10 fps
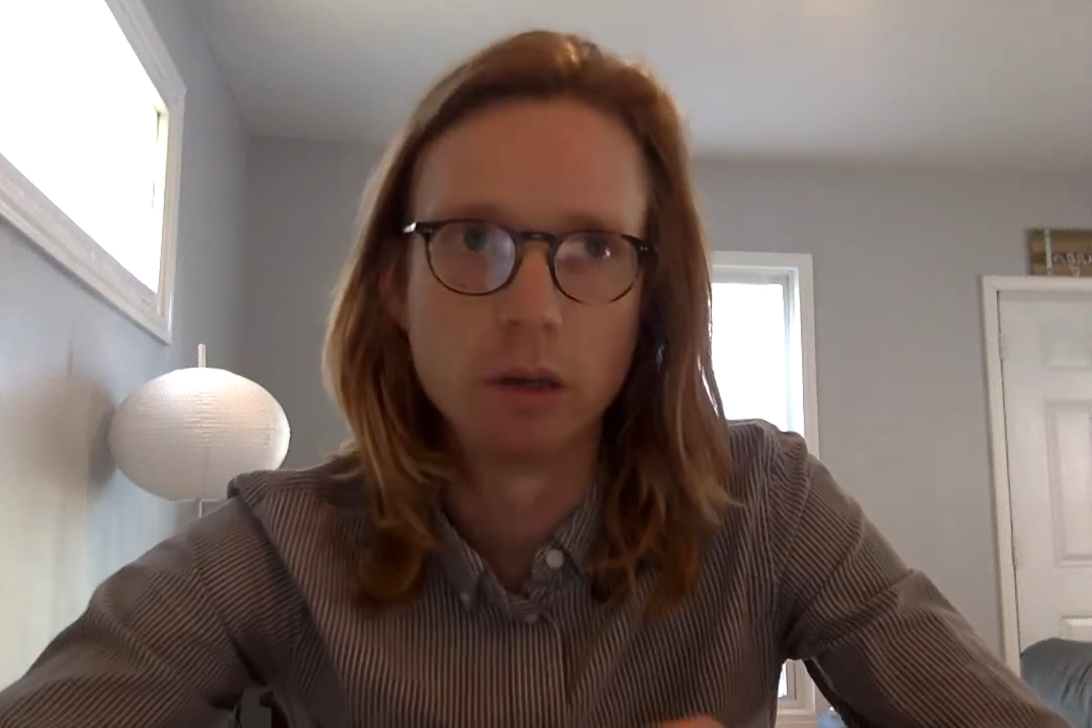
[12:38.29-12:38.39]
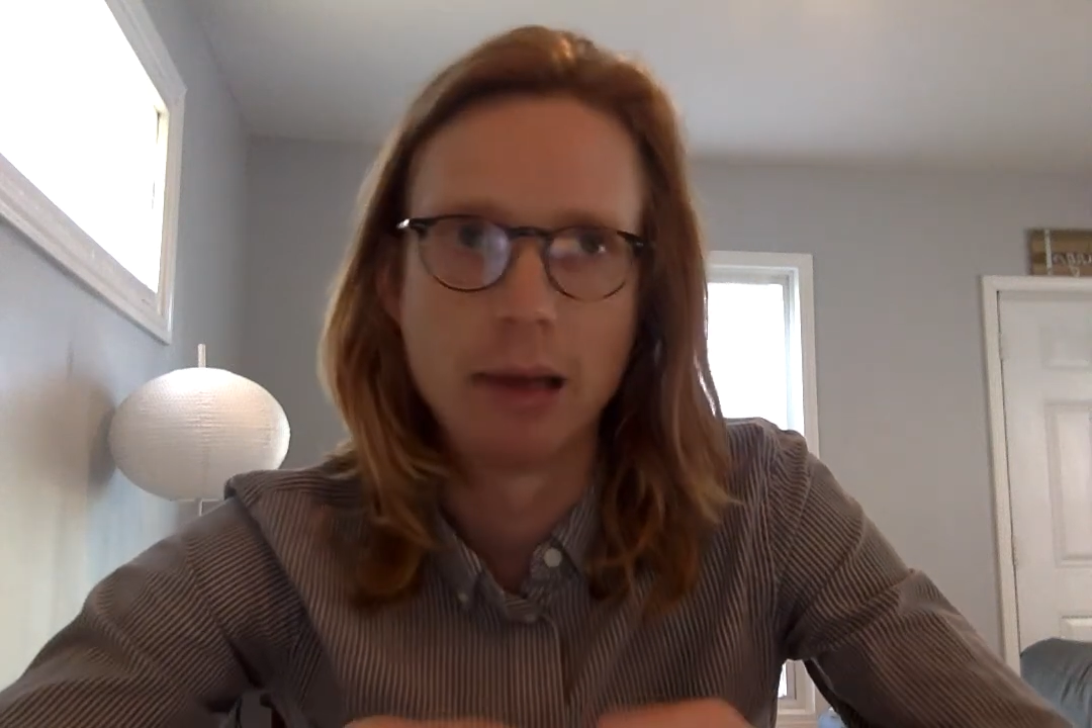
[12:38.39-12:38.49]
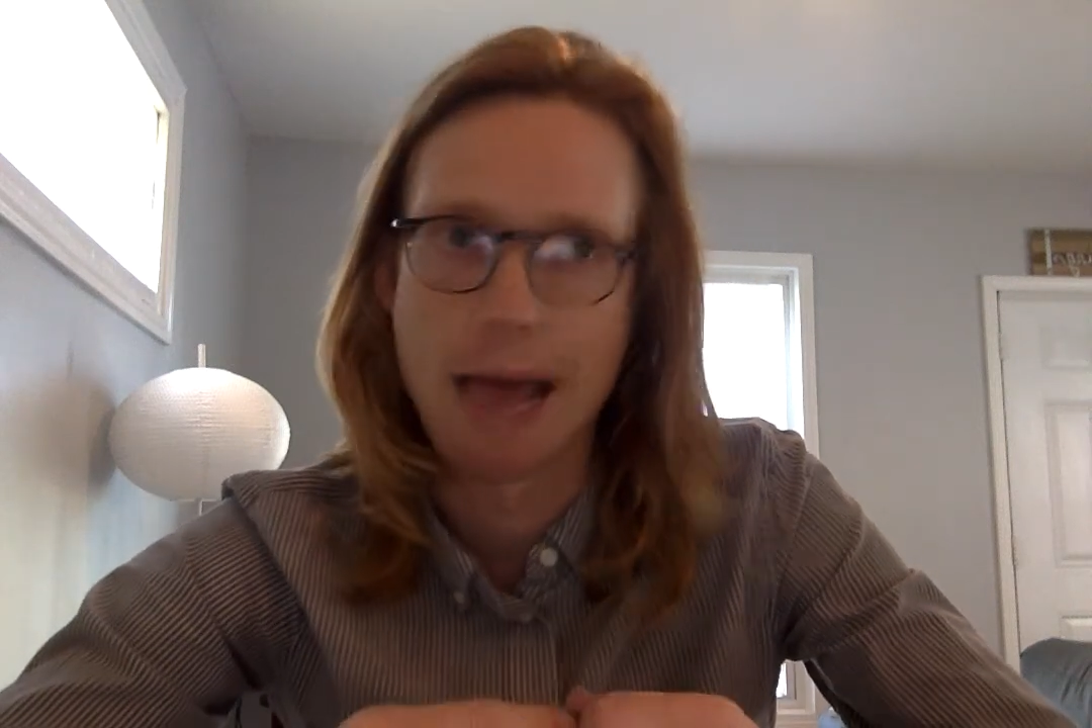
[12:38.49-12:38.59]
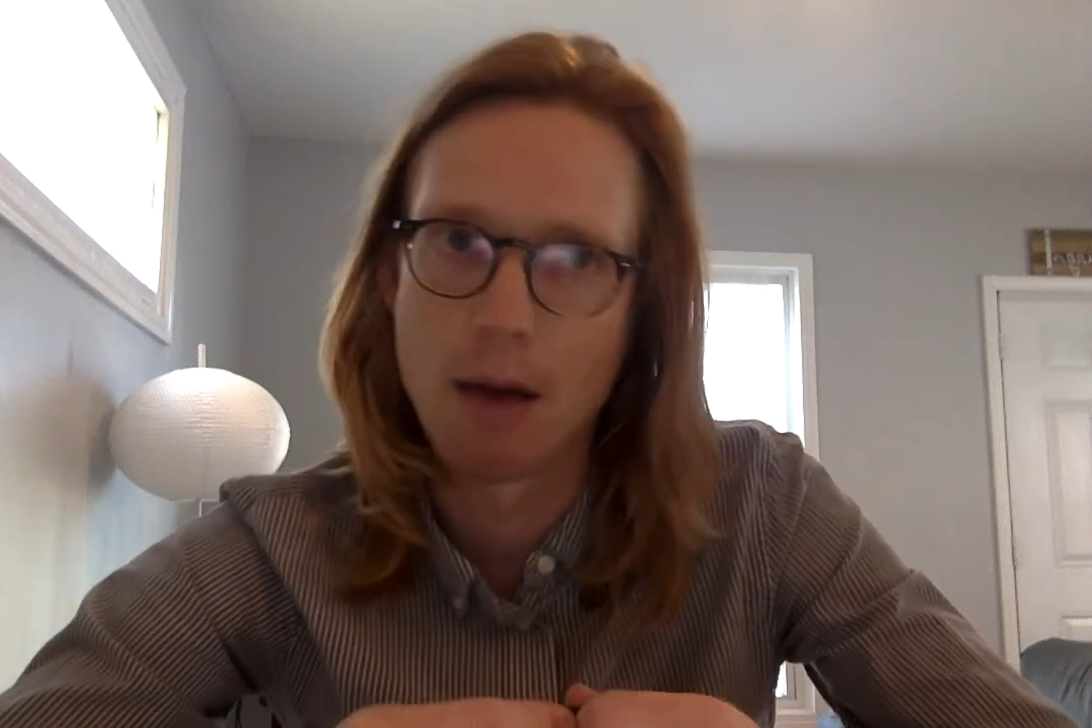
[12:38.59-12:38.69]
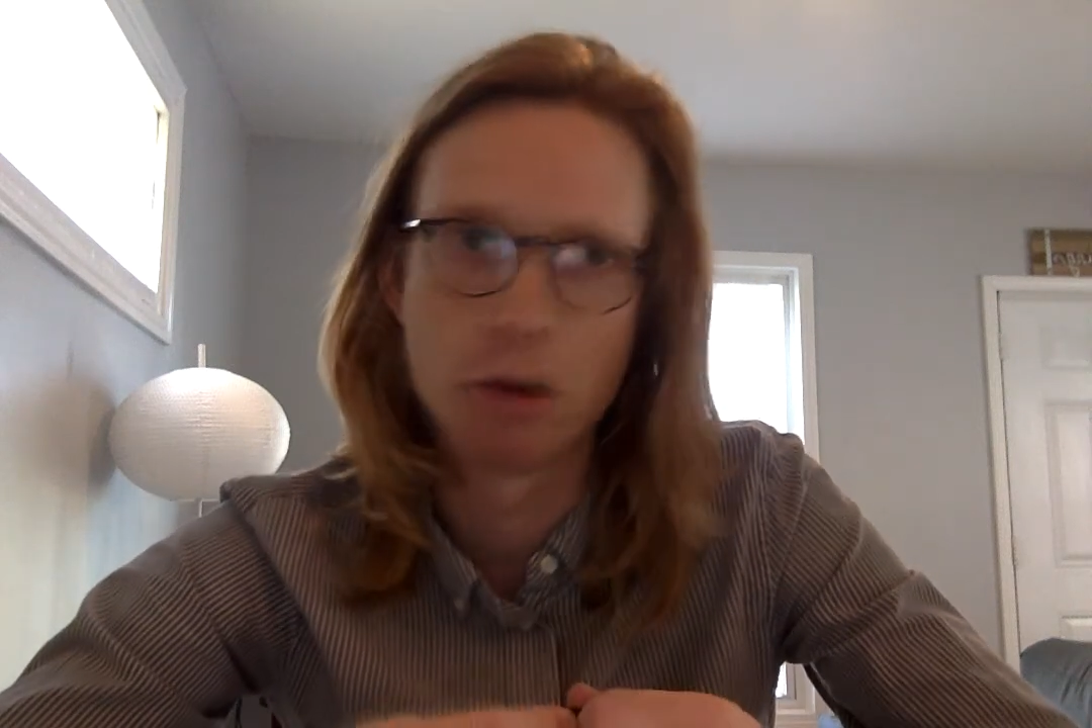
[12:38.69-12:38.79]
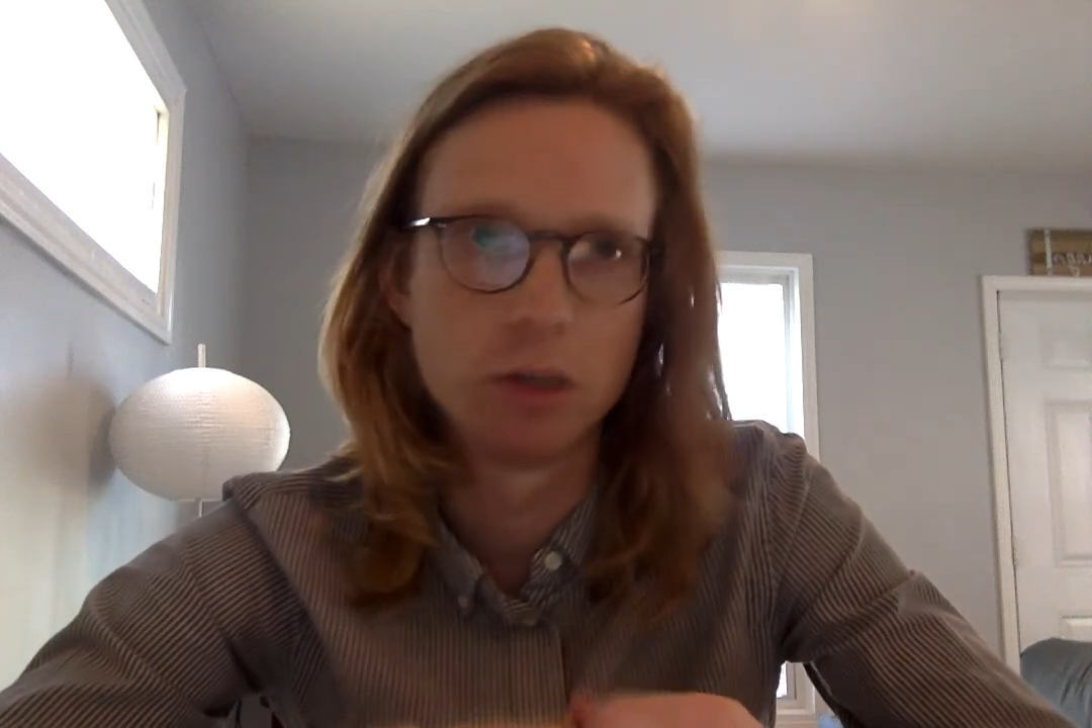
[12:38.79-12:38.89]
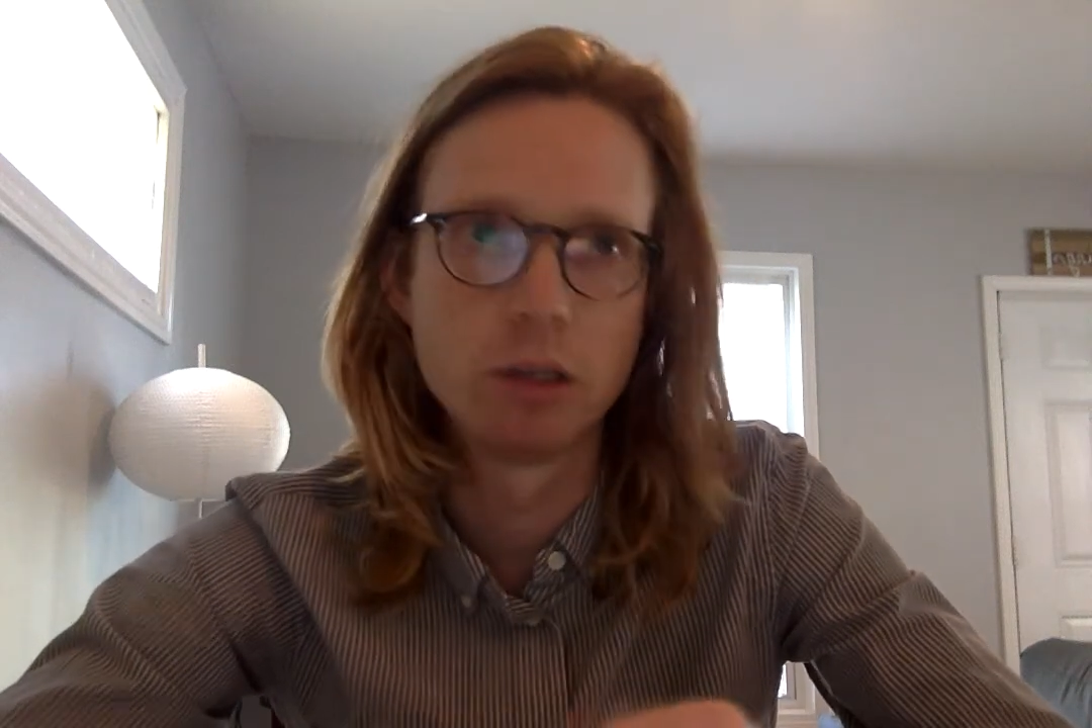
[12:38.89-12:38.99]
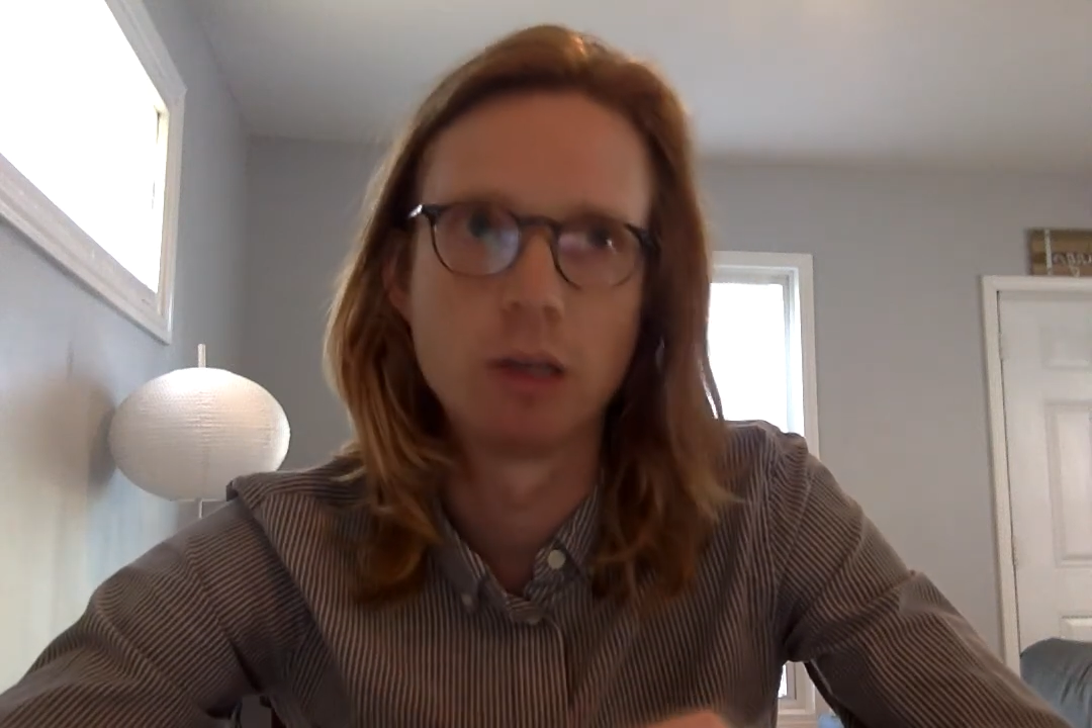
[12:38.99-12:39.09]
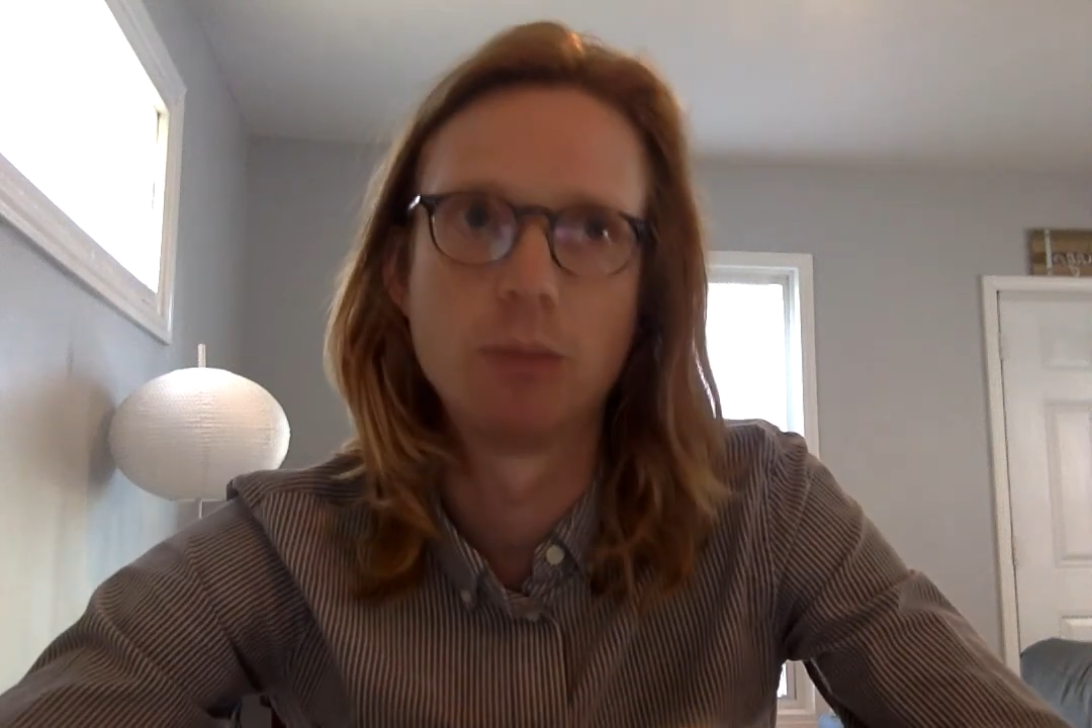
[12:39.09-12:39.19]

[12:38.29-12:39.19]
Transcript: now consider